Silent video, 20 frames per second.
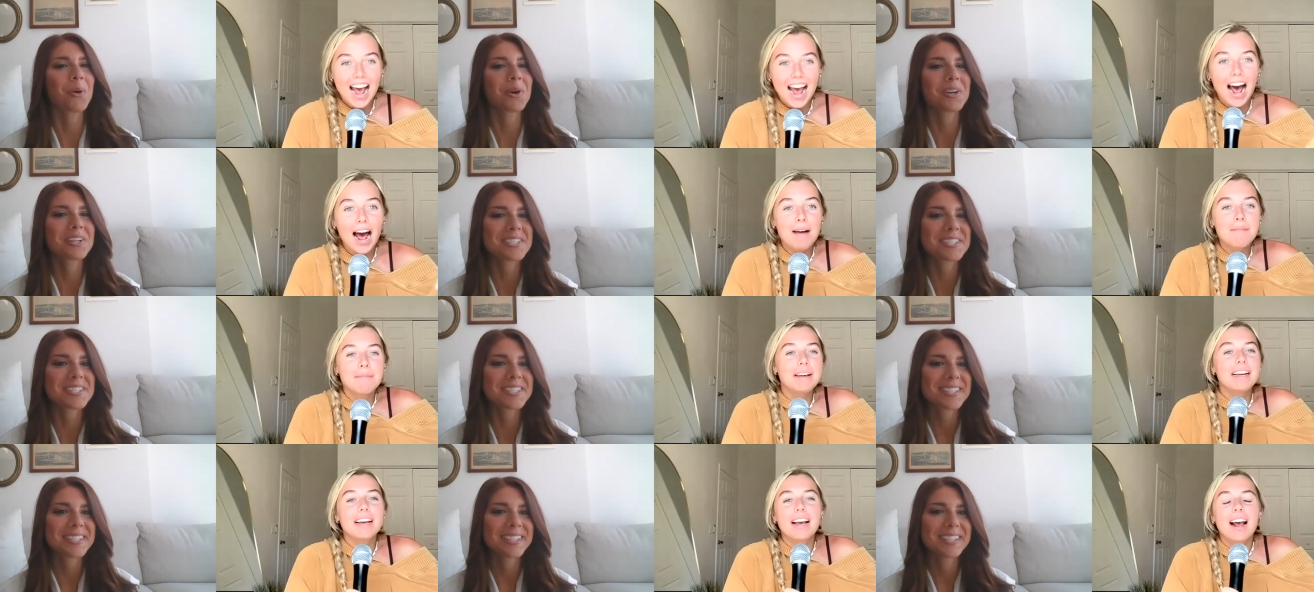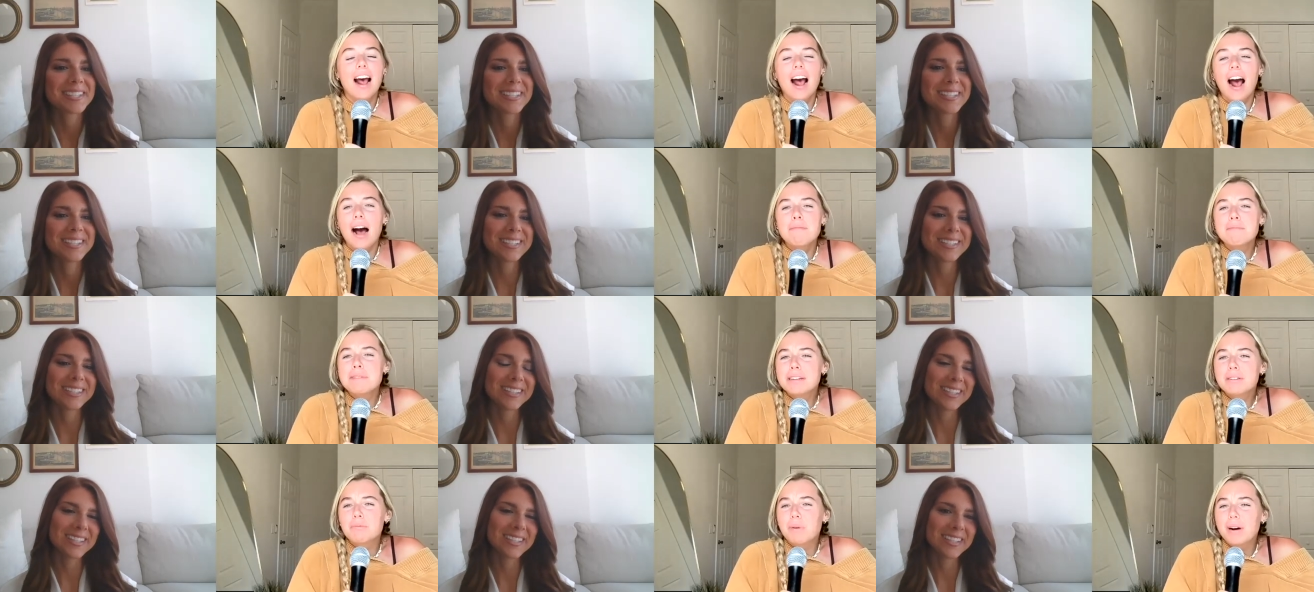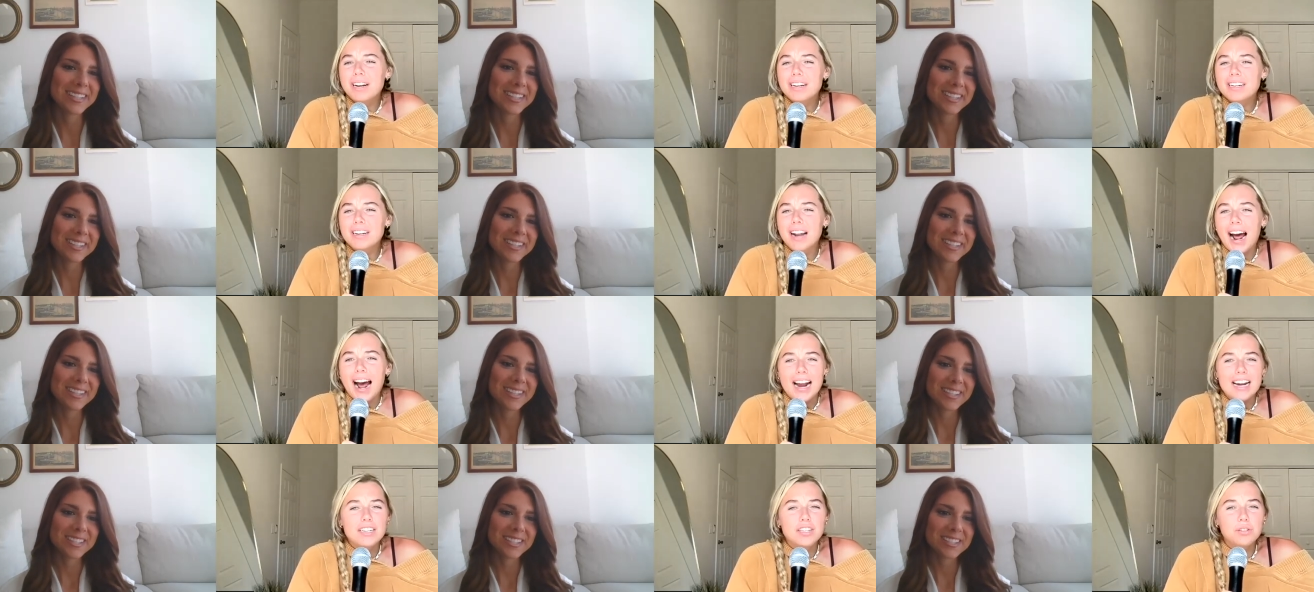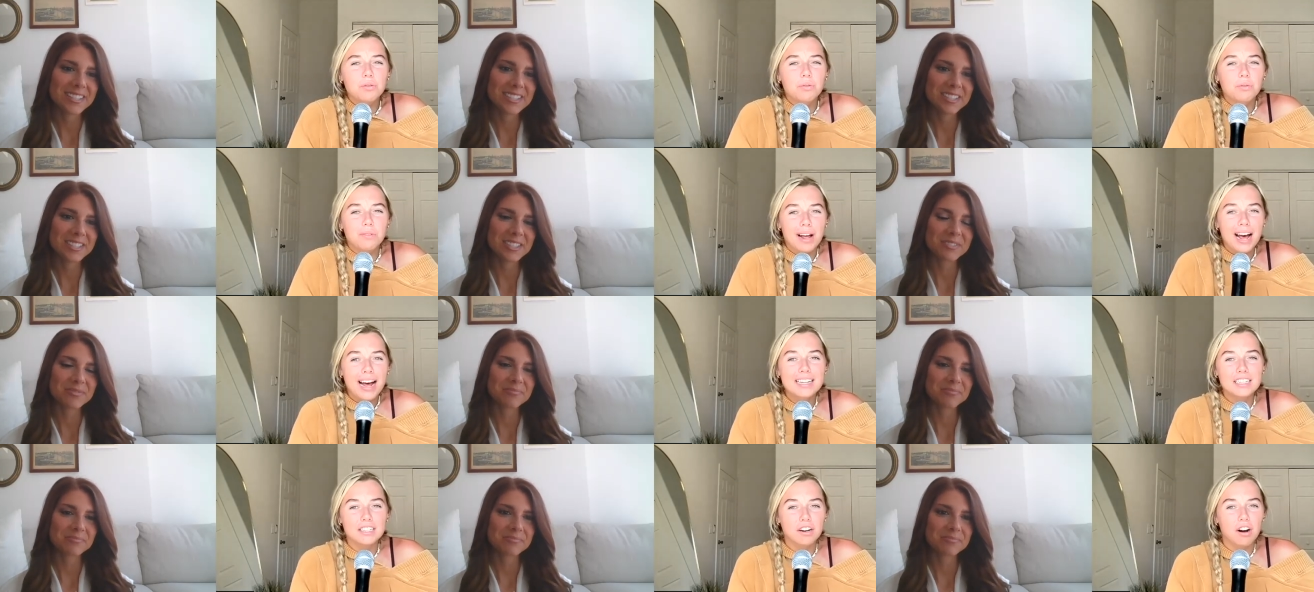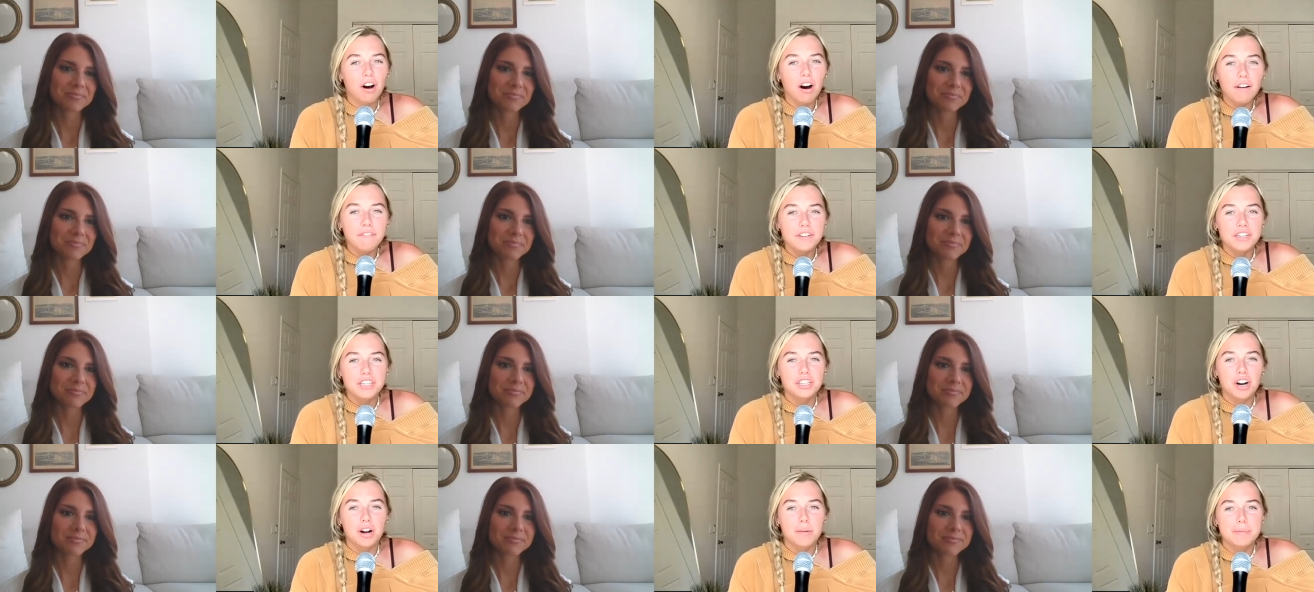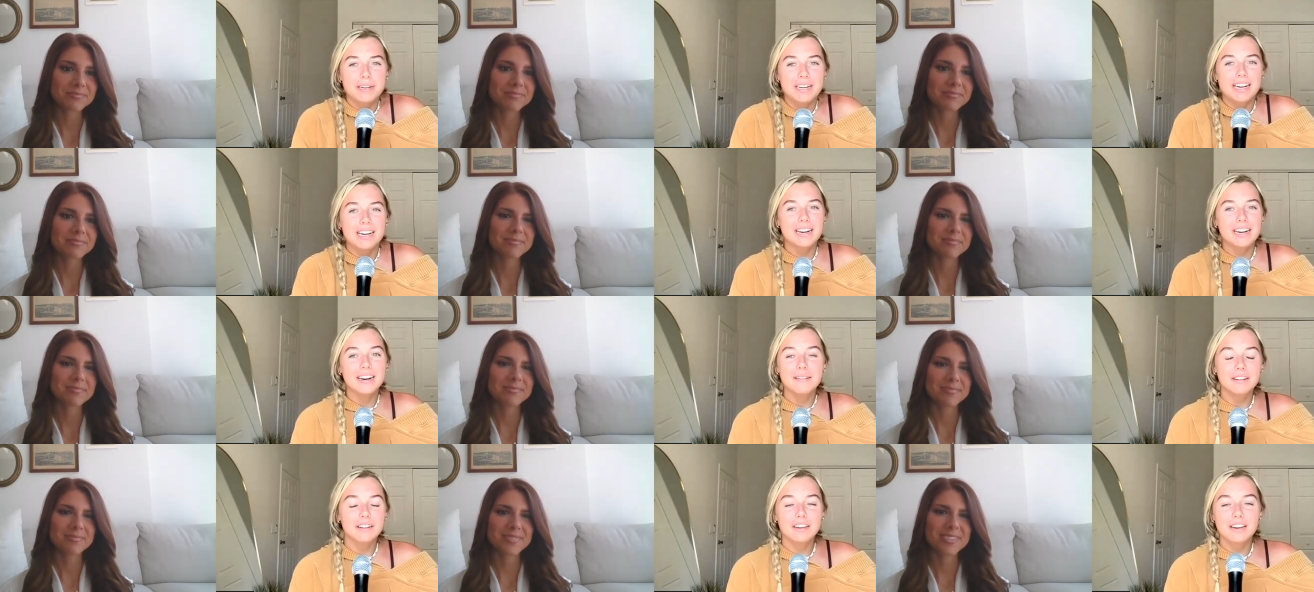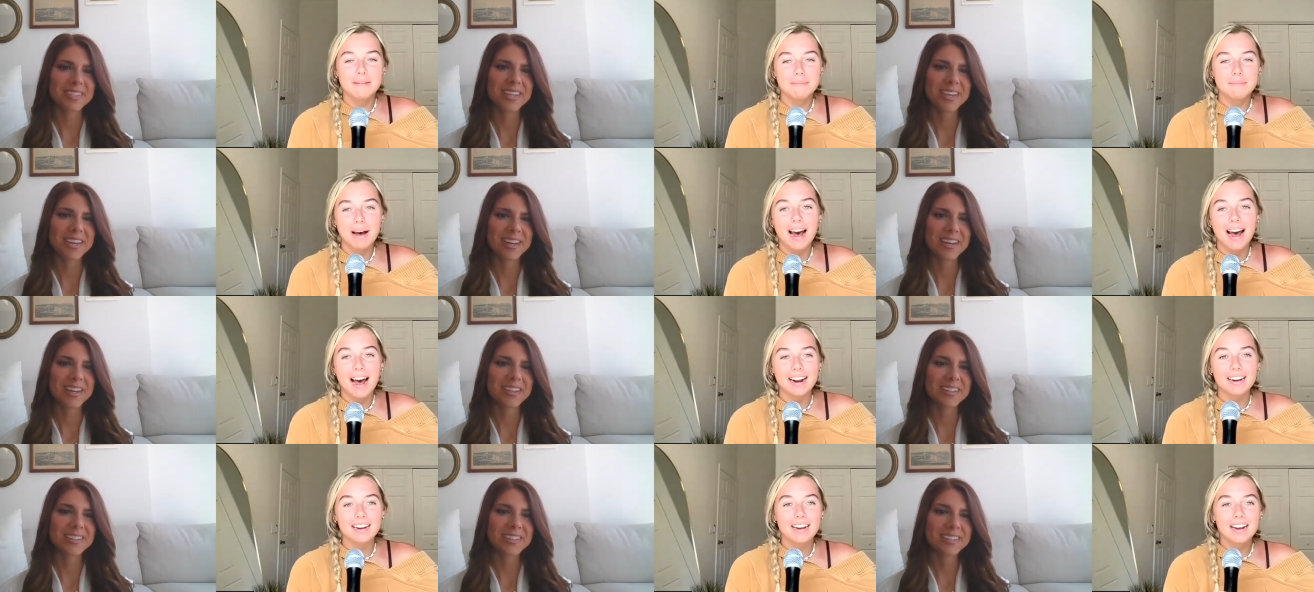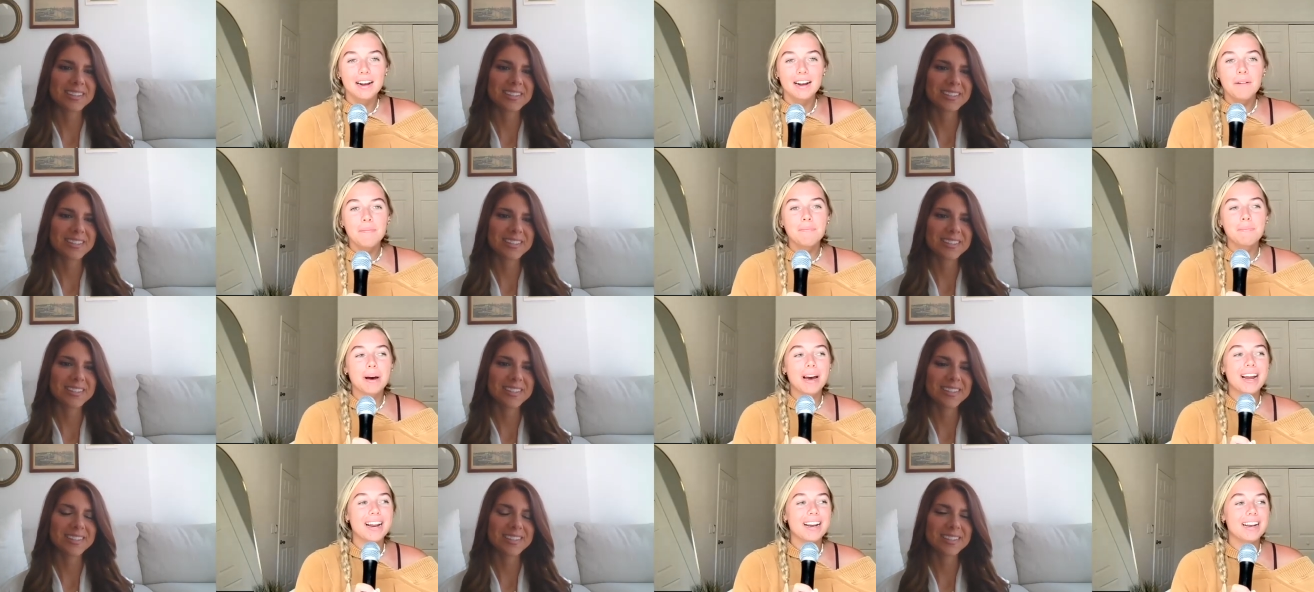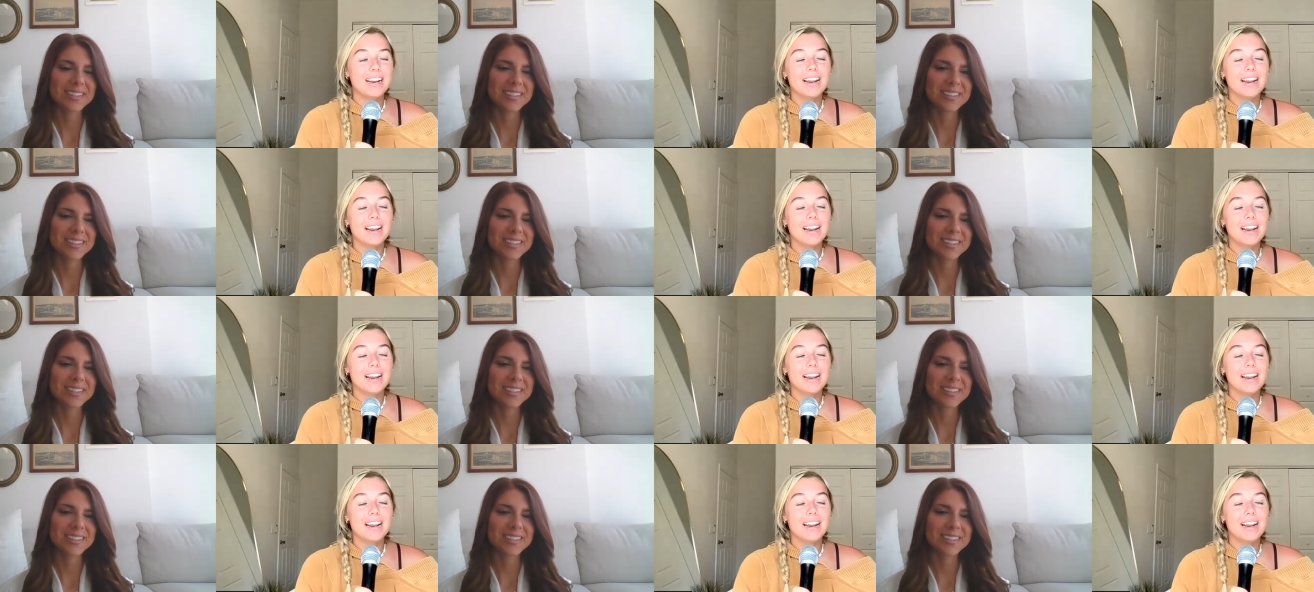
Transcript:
Speaker 1: And I'm like, I'm like, what high school has a coffee shop in it looking back? But